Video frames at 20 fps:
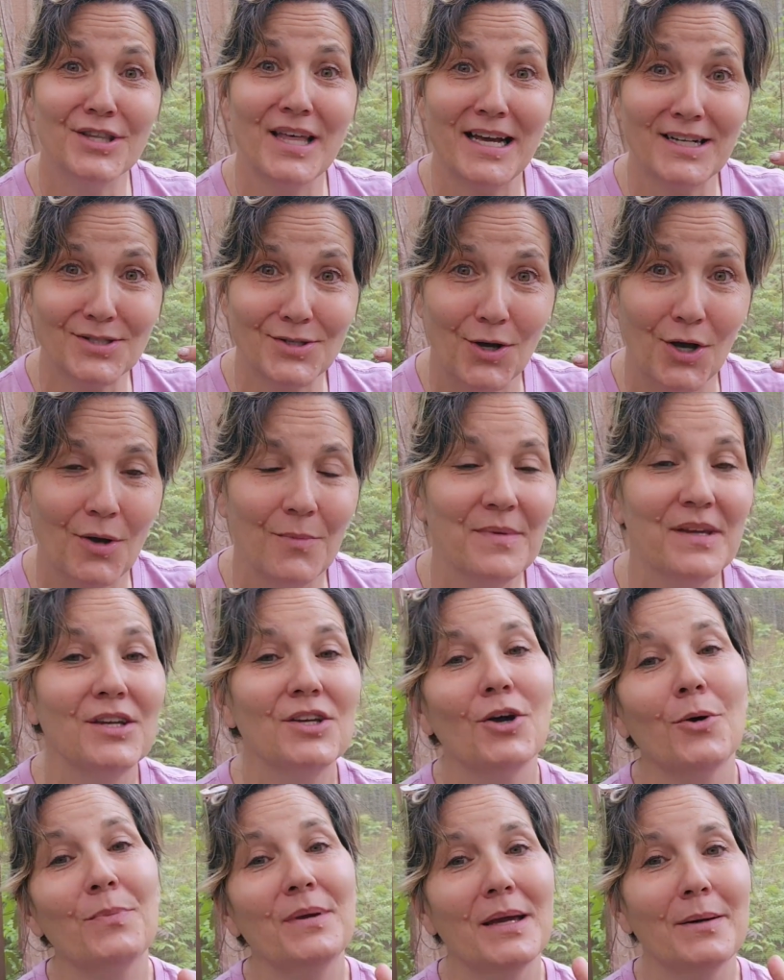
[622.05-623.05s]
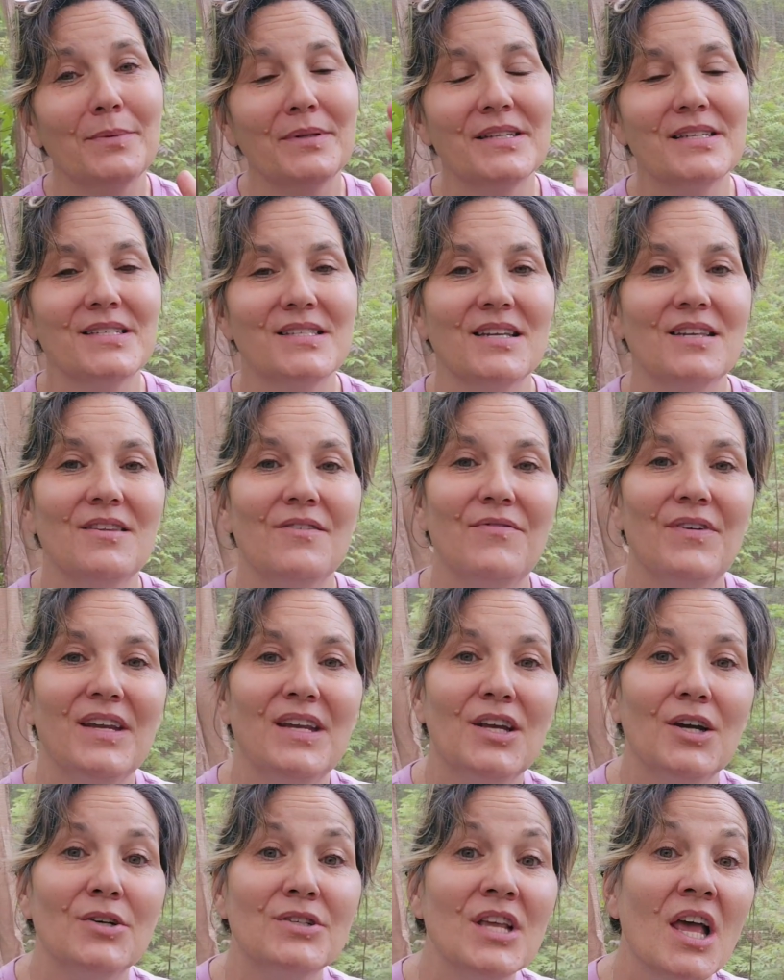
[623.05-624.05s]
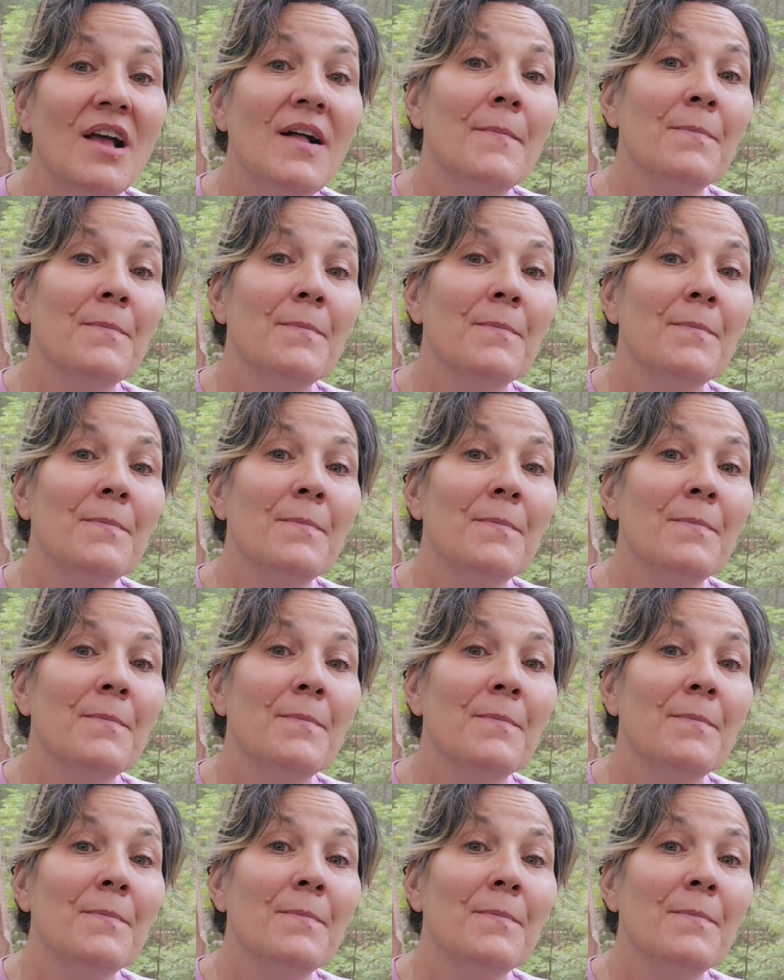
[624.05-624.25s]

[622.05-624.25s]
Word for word: That's all me. You'll be able to see the videos.